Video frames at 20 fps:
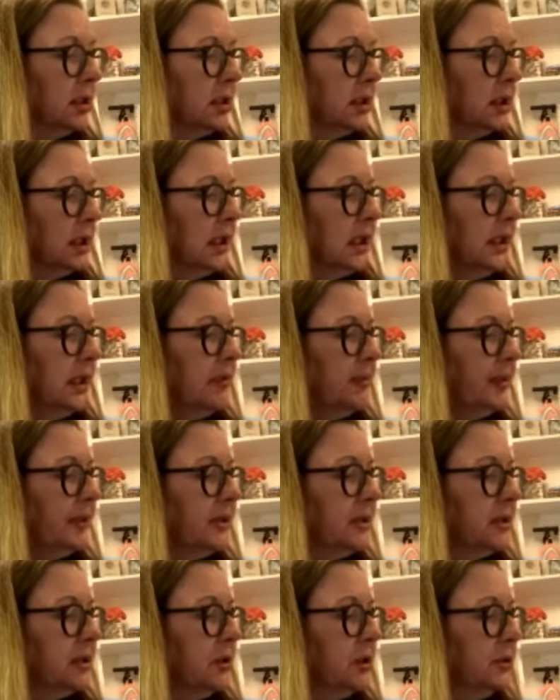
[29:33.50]
Clip
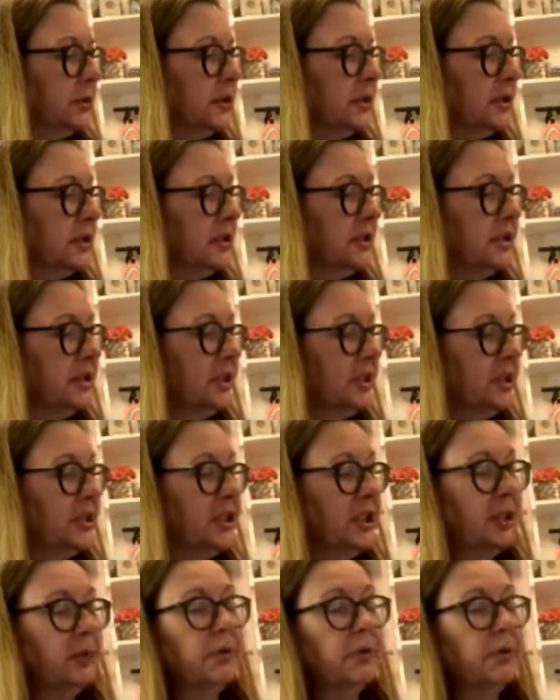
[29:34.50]
as close to the stitching